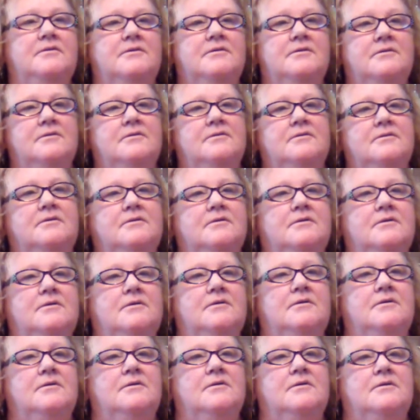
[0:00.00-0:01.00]

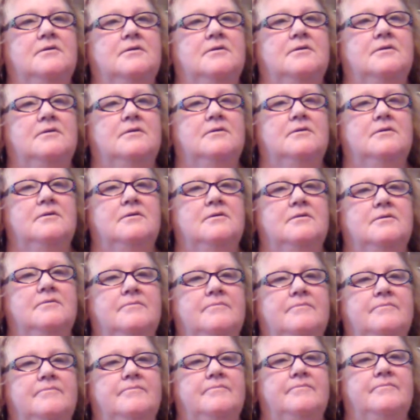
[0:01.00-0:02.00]

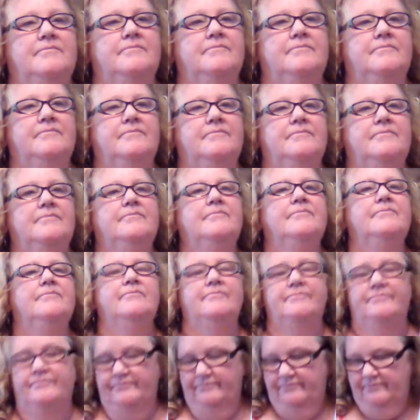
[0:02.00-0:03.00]

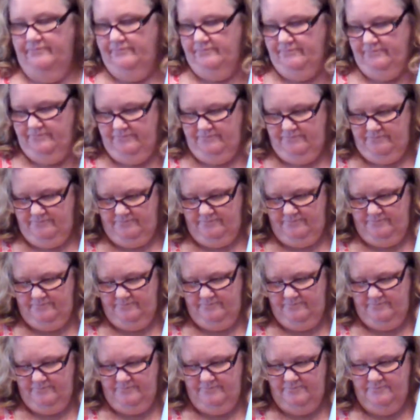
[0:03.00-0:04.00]

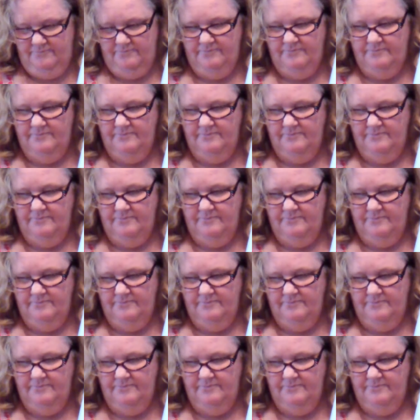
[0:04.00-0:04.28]
Nobody speaks.